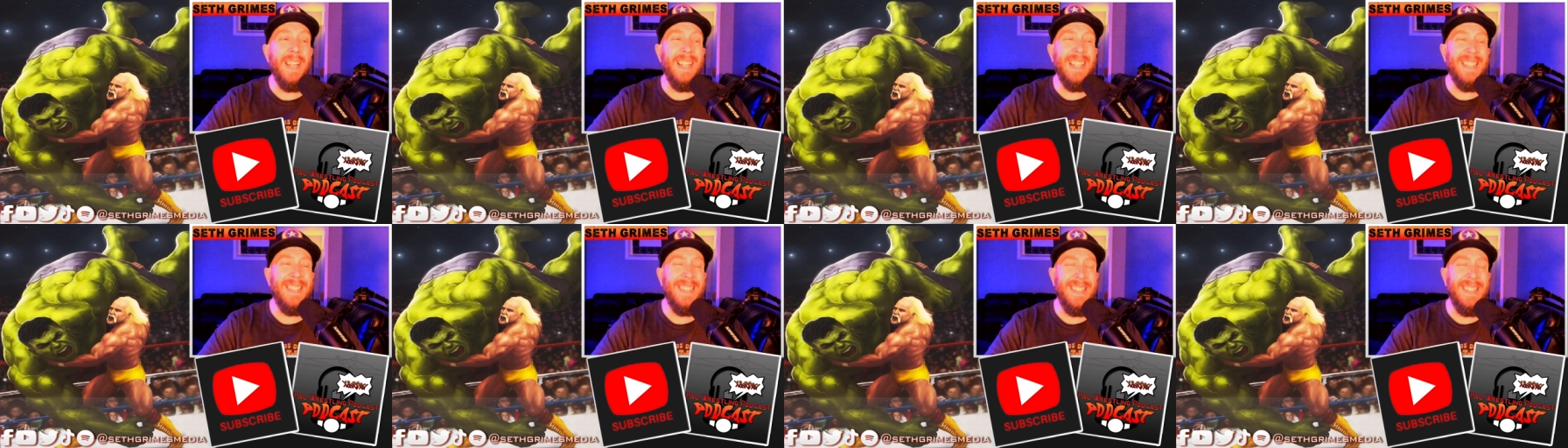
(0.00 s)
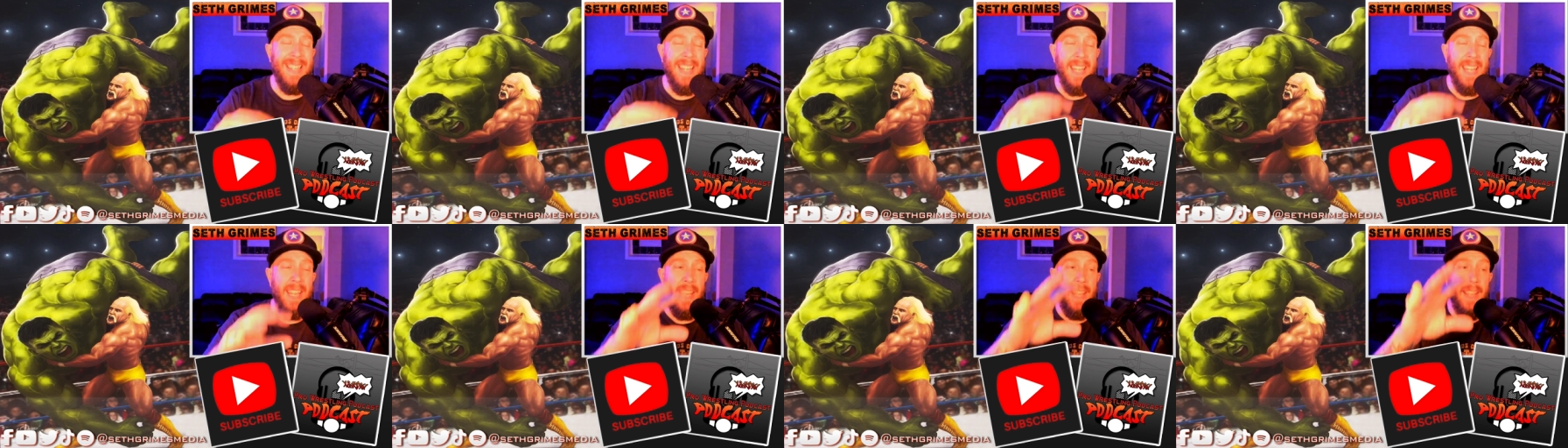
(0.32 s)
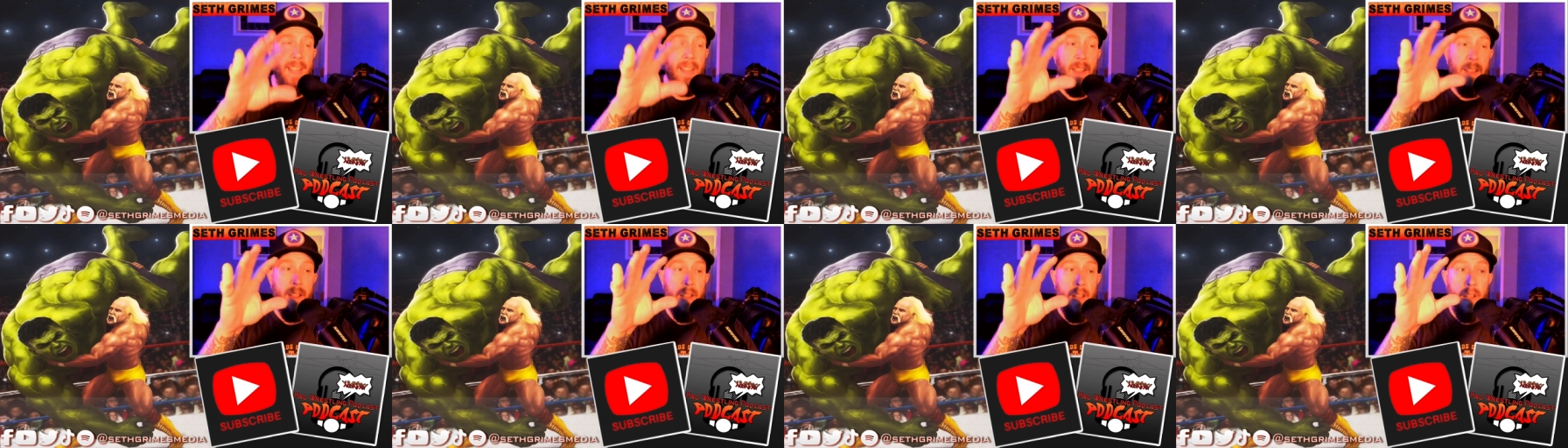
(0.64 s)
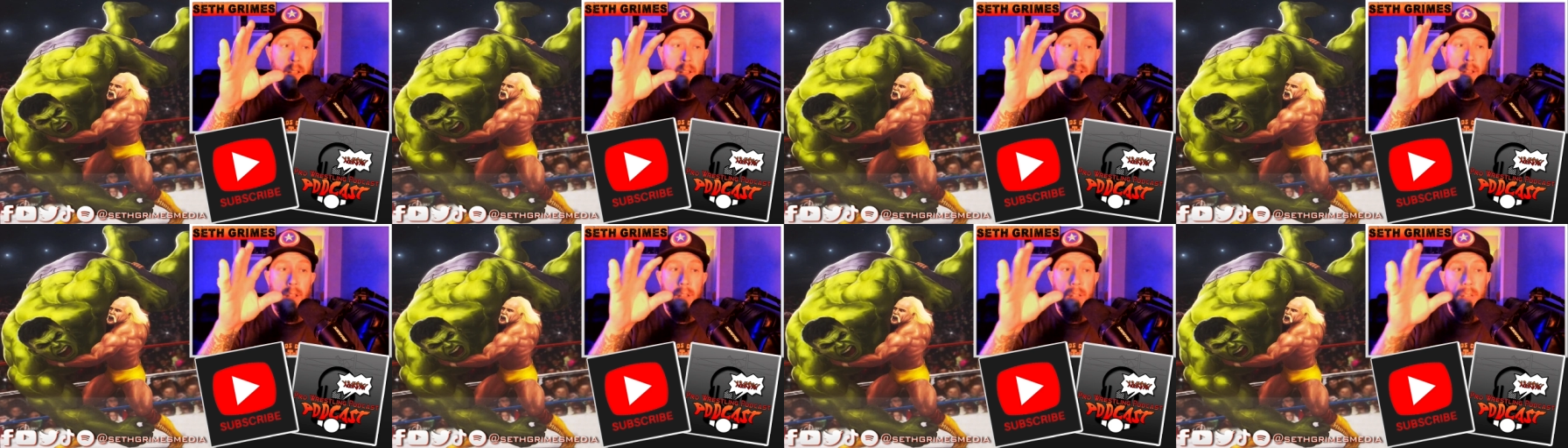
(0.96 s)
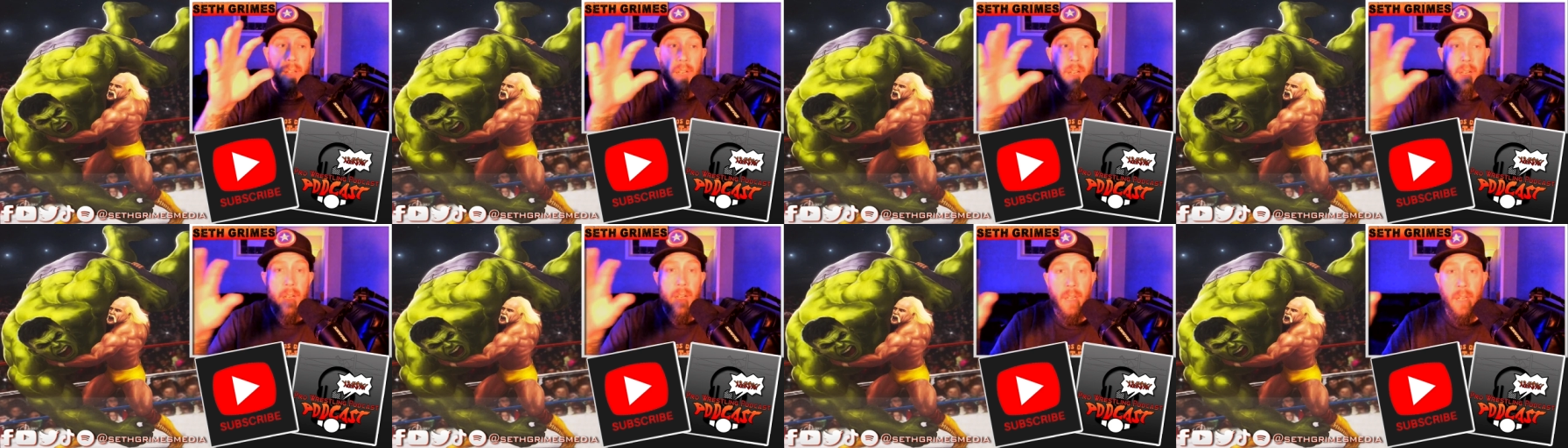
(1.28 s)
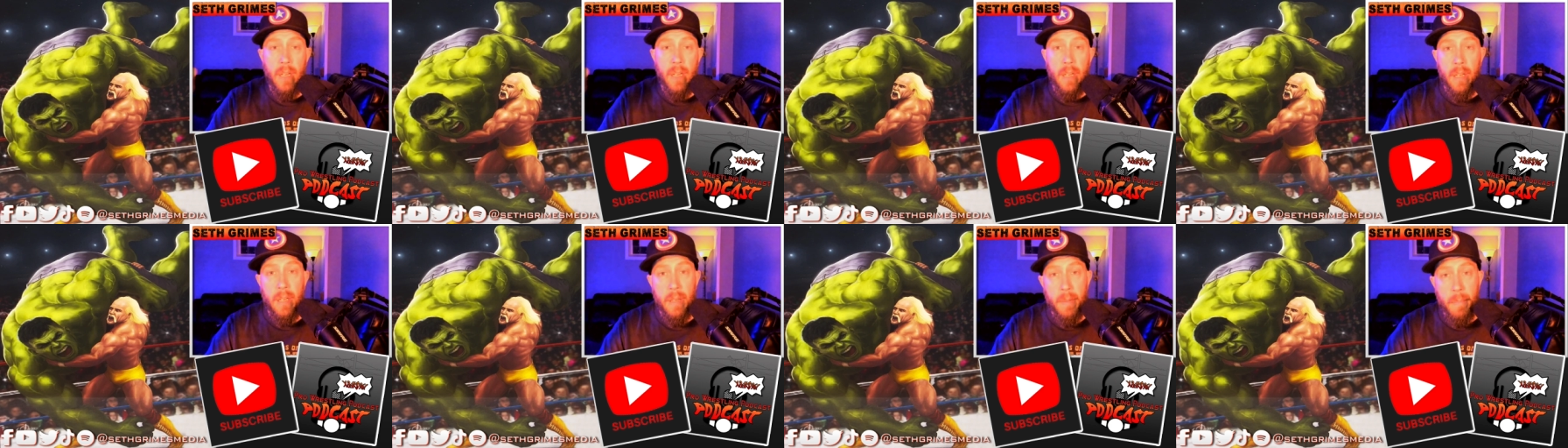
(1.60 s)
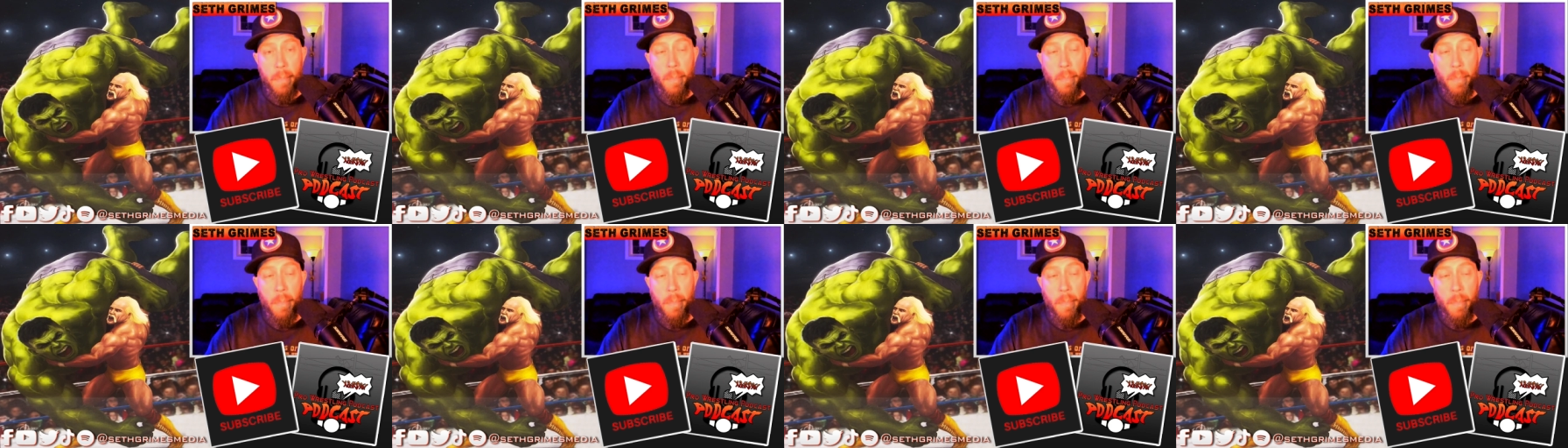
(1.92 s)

to see uh,